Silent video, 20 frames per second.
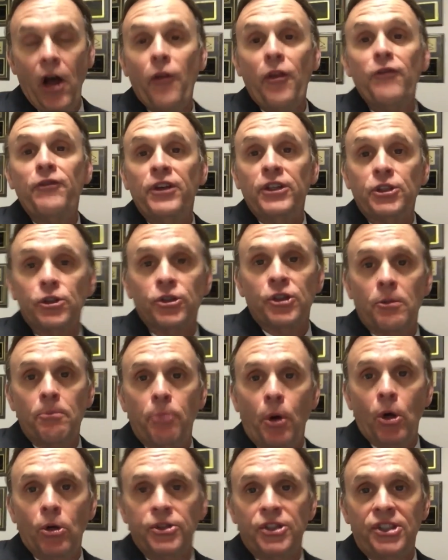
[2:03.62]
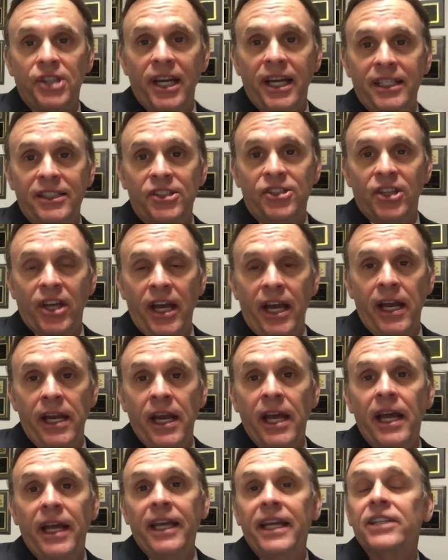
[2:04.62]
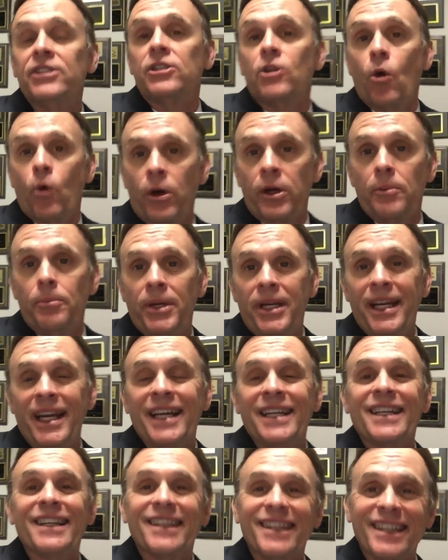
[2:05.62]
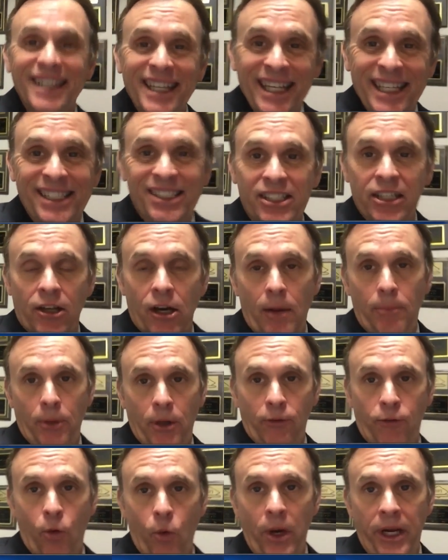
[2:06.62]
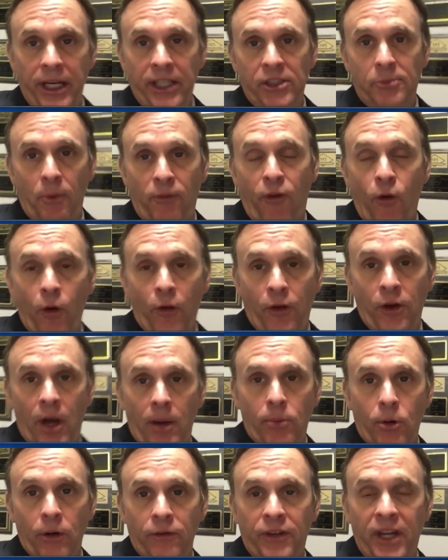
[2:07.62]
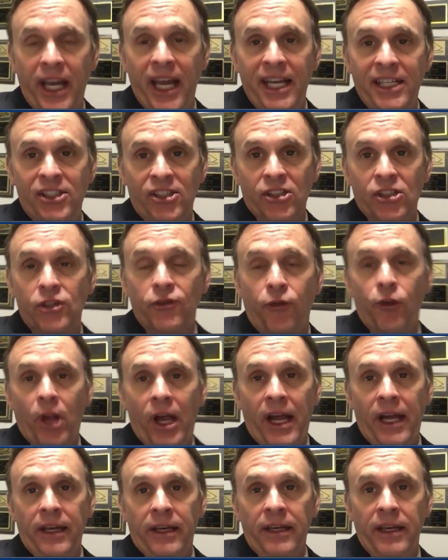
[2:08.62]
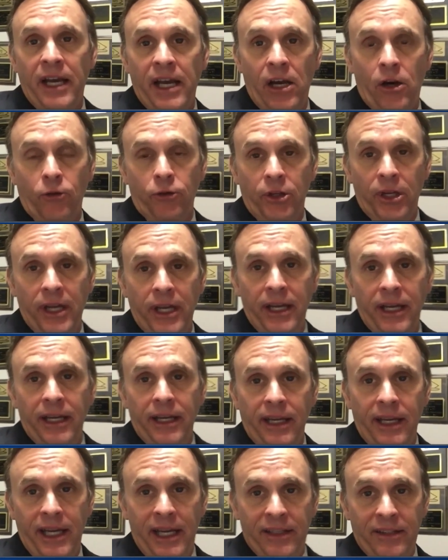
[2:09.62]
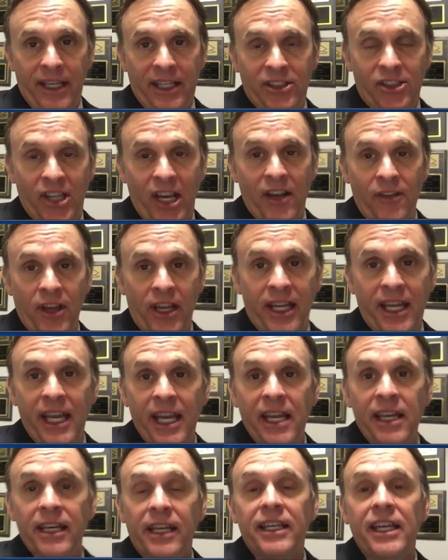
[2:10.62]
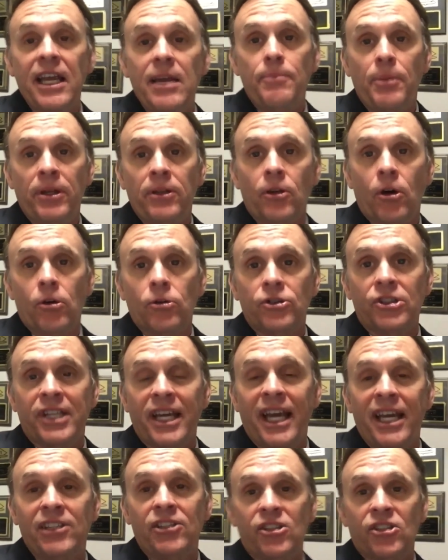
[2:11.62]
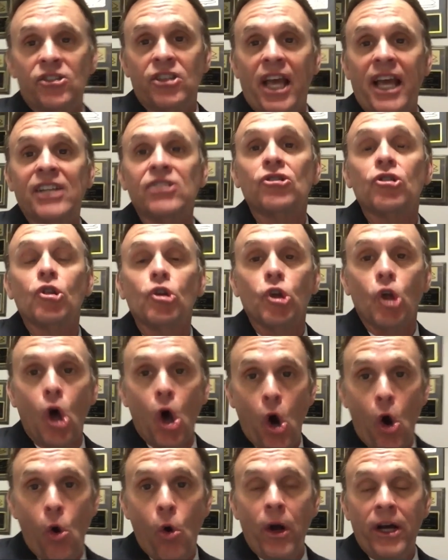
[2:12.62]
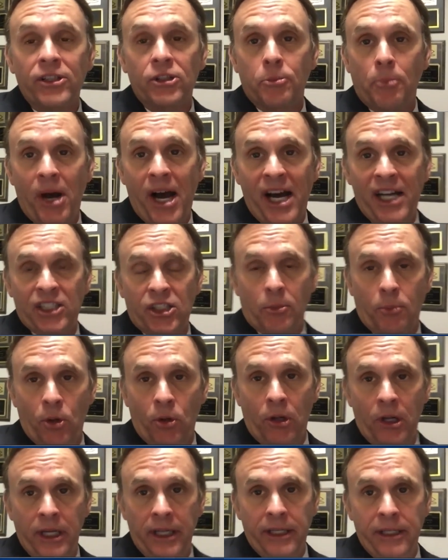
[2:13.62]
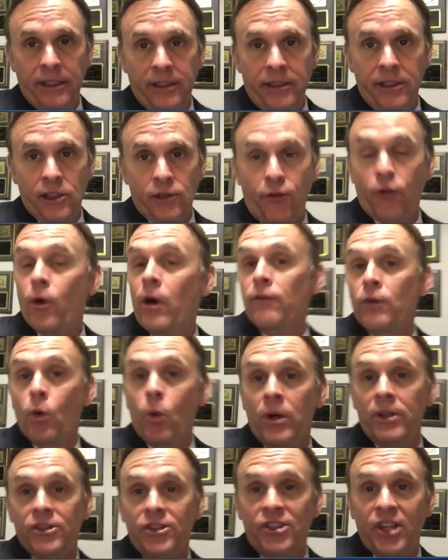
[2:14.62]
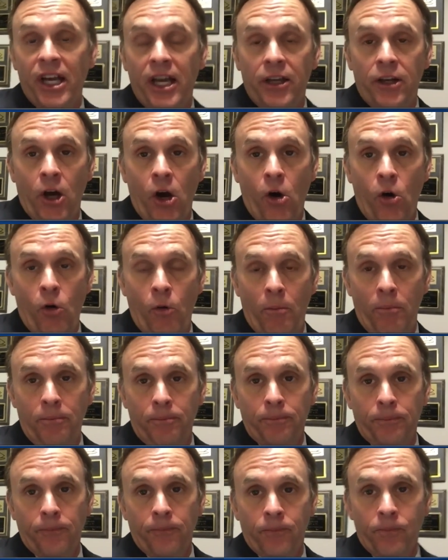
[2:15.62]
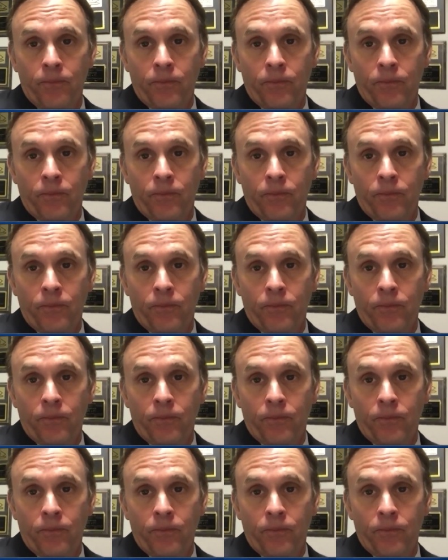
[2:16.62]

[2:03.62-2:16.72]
Health officials in both states say it's going to be at least a couple of weeks before the number of cases flatten out. And they say the key to keeping those cases as low as possible is for everyone to stay at home.